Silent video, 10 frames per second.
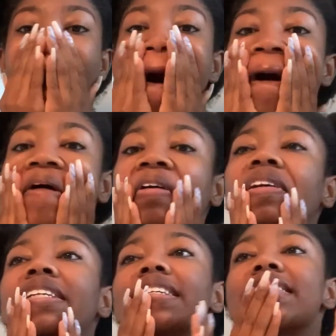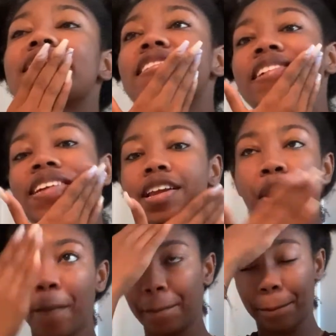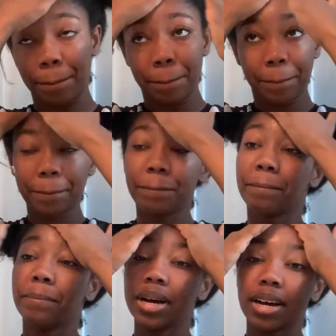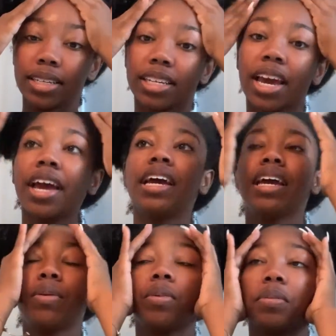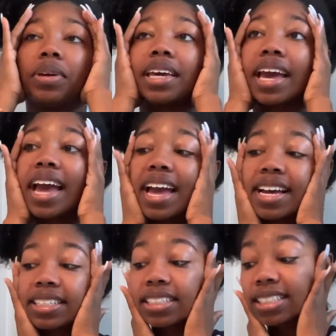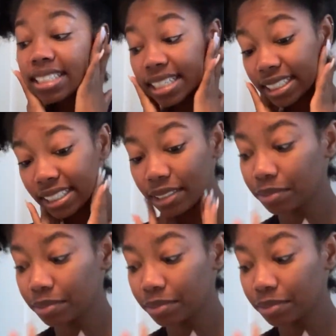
are really sticky. But it won't be as sticky.